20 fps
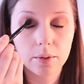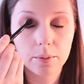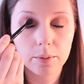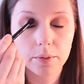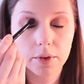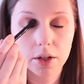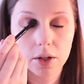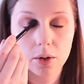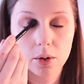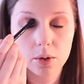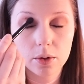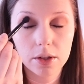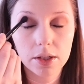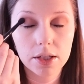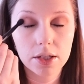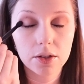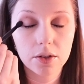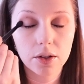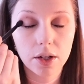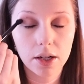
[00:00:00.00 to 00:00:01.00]
The goal is
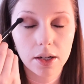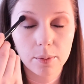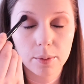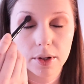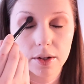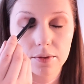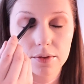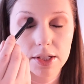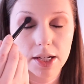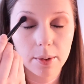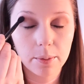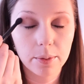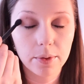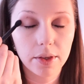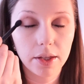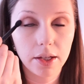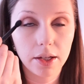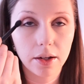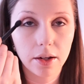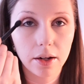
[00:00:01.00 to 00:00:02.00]
to create a bit of depth
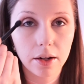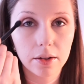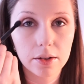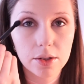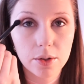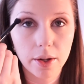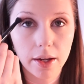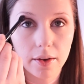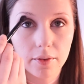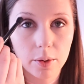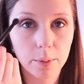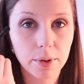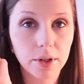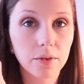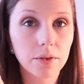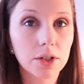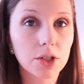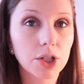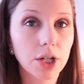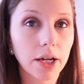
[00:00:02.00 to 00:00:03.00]
here, so I have a bit
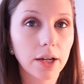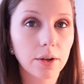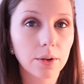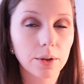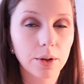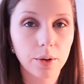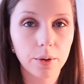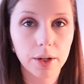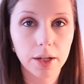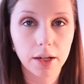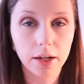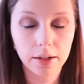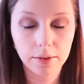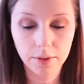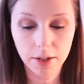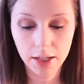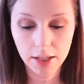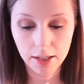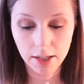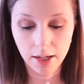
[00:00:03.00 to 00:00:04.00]
of a shadow going on
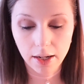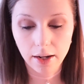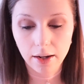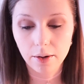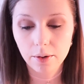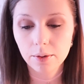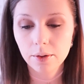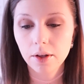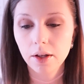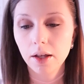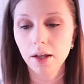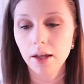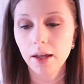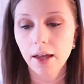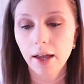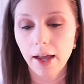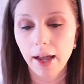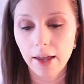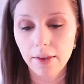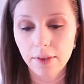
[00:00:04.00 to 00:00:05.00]
right now.
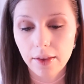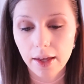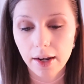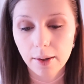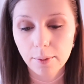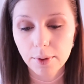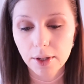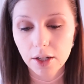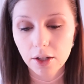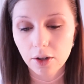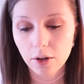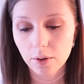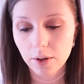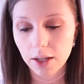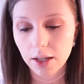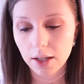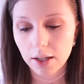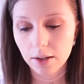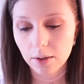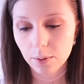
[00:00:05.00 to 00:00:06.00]
And then I'm going to go
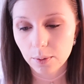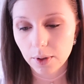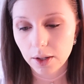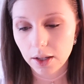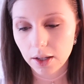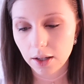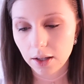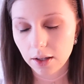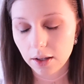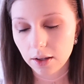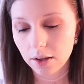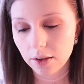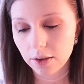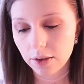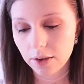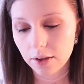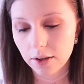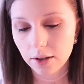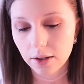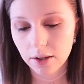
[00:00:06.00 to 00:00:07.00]
in with
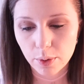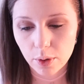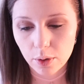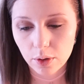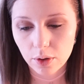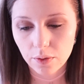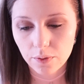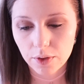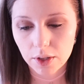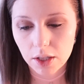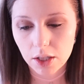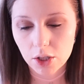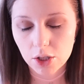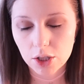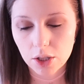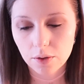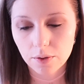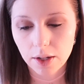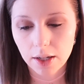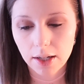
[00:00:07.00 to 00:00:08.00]
both
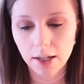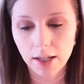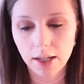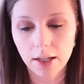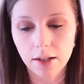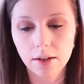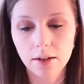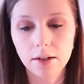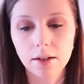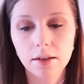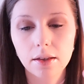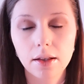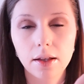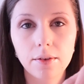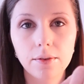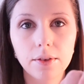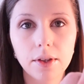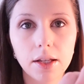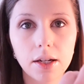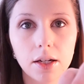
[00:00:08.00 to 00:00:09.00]
Venetian Red and
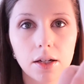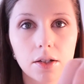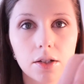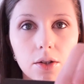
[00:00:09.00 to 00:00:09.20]
Love Letter.